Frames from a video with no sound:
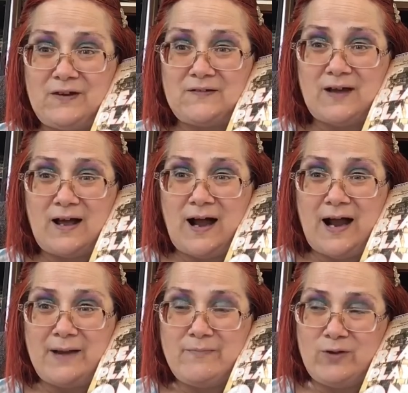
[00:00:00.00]
the
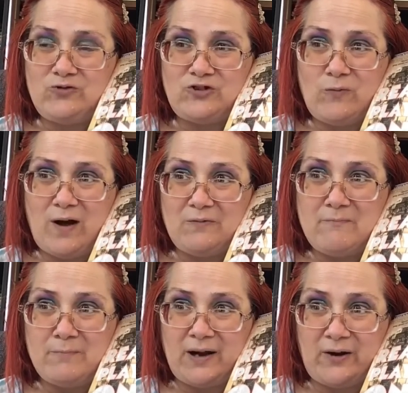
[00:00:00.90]
time, who she wound
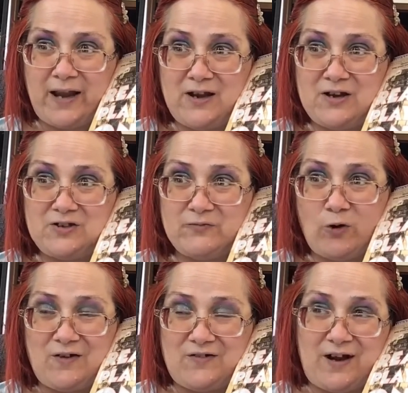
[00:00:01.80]
up marrying and
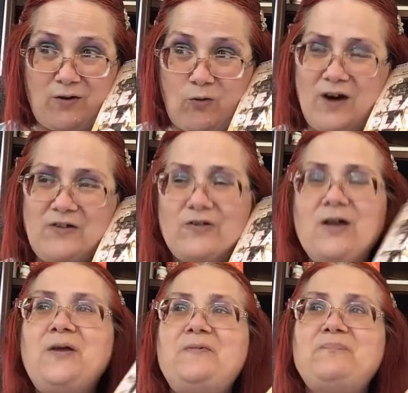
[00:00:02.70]
divorcing, of course,
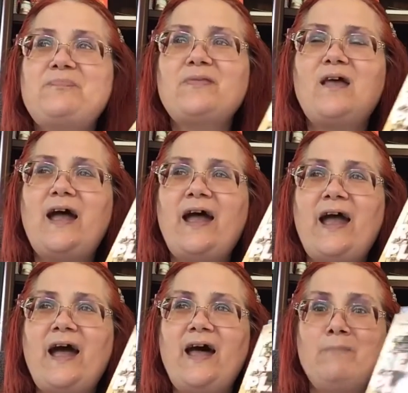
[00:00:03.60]

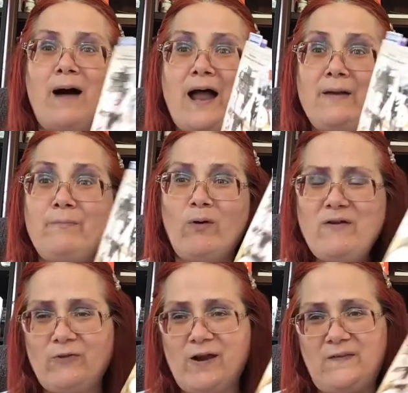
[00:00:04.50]
and my
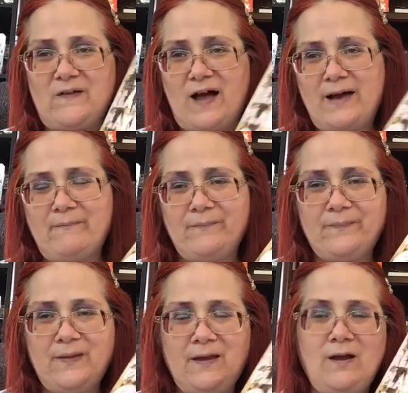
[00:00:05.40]
boyfriend at the time.
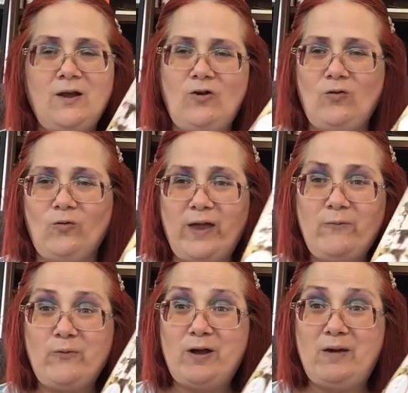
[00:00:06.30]
We
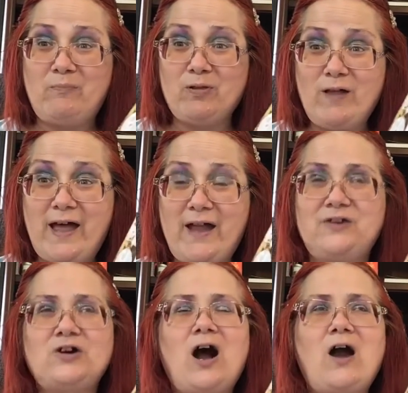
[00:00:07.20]
would play
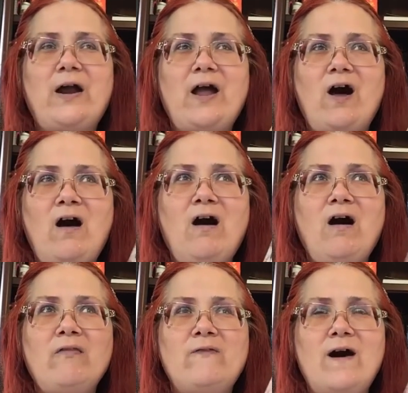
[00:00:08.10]
Atari
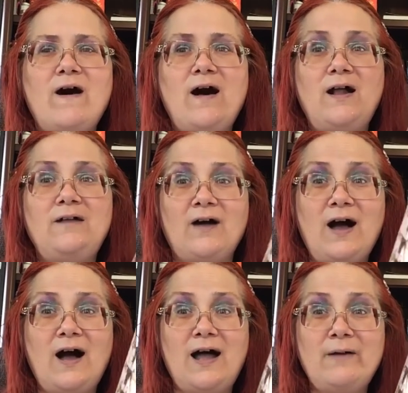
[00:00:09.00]
all the
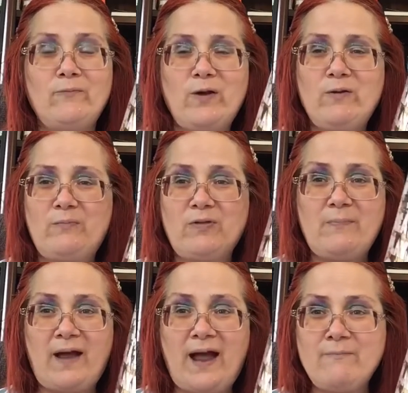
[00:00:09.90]
time. We would play
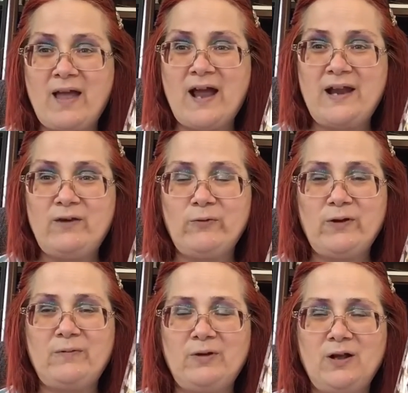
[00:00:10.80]
Pac-Man and we
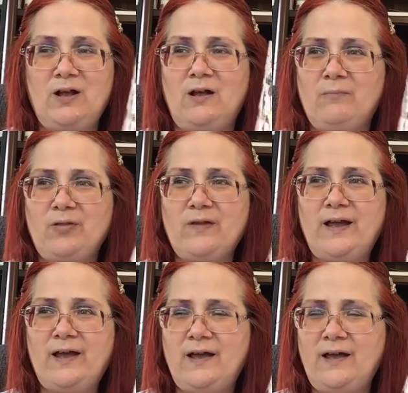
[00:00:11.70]
would
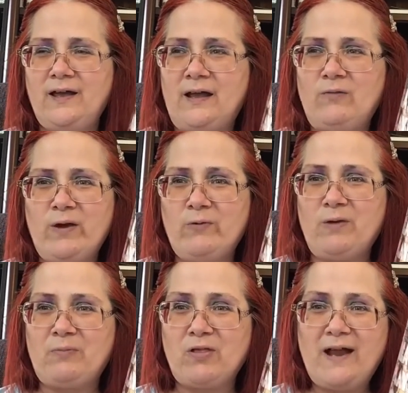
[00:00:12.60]
play and we
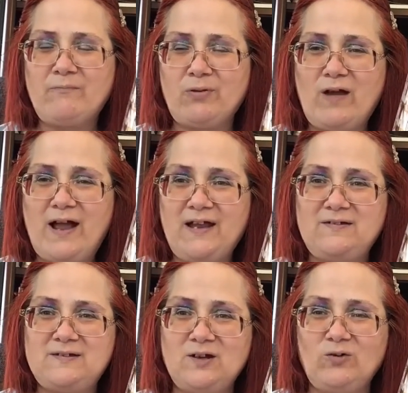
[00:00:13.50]
would play and play
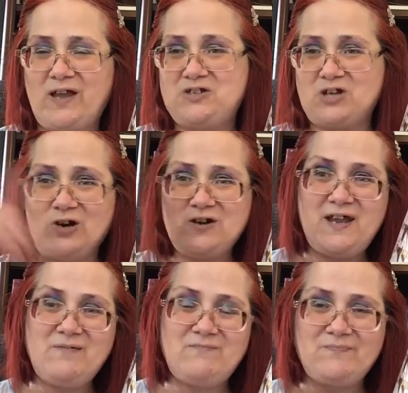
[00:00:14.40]
until we turned it